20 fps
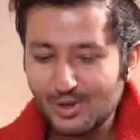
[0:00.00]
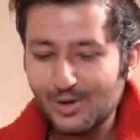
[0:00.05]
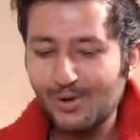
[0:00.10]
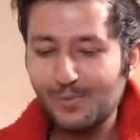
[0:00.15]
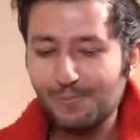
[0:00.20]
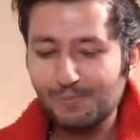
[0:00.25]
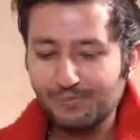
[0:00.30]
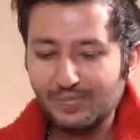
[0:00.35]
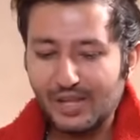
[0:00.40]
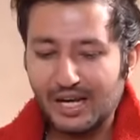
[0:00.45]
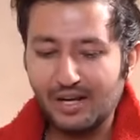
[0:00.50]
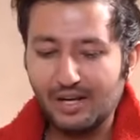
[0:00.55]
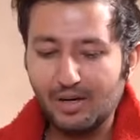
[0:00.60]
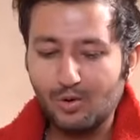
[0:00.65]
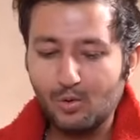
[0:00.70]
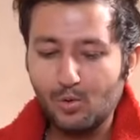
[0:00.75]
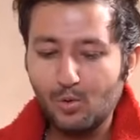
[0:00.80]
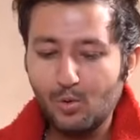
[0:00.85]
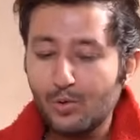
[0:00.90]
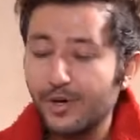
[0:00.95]
so,
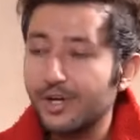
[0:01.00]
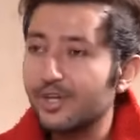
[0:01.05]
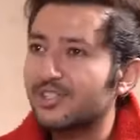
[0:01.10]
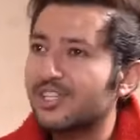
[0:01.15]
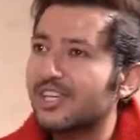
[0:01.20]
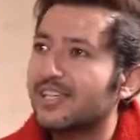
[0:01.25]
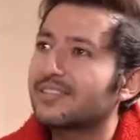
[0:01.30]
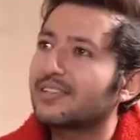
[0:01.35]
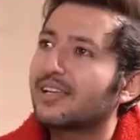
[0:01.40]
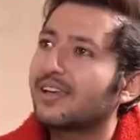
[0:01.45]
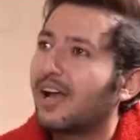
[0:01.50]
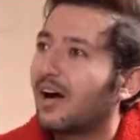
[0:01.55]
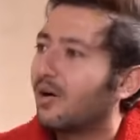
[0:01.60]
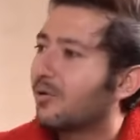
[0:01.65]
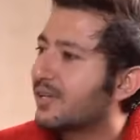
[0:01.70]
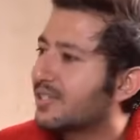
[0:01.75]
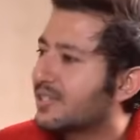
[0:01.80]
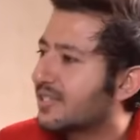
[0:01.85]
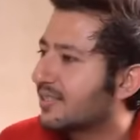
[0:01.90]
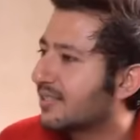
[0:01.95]
uh, who would you say is the
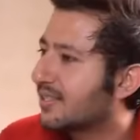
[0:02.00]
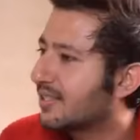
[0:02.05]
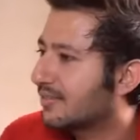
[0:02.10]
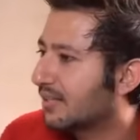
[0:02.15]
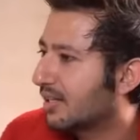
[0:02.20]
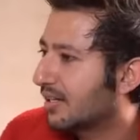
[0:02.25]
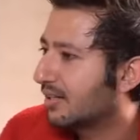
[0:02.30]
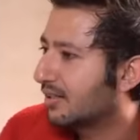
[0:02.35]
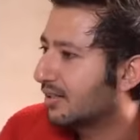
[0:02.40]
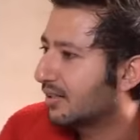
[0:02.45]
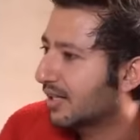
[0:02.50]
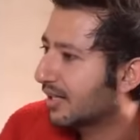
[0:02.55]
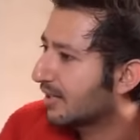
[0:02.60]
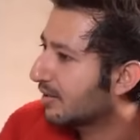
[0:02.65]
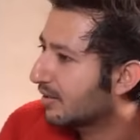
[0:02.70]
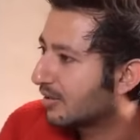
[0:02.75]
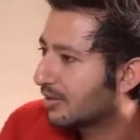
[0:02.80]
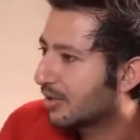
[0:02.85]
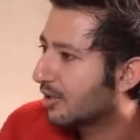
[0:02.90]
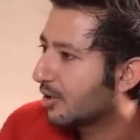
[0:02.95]
loudest in uh,
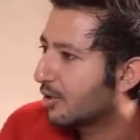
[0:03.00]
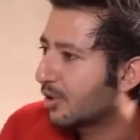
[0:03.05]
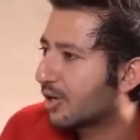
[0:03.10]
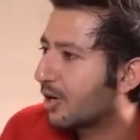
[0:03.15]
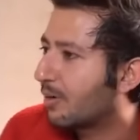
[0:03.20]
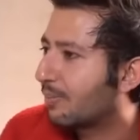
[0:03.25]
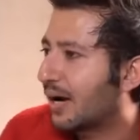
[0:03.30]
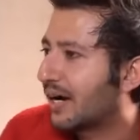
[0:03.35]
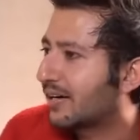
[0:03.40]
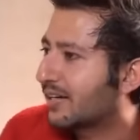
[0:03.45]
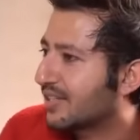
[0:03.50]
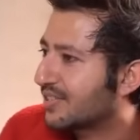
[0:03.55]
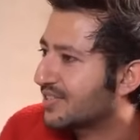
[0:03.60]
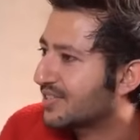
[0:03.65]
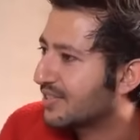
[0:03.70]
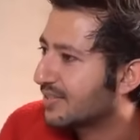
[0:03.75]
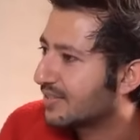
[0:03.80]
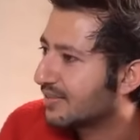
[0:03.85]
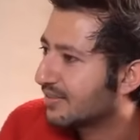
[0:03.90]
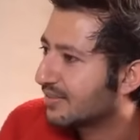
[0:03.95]
in during your parties?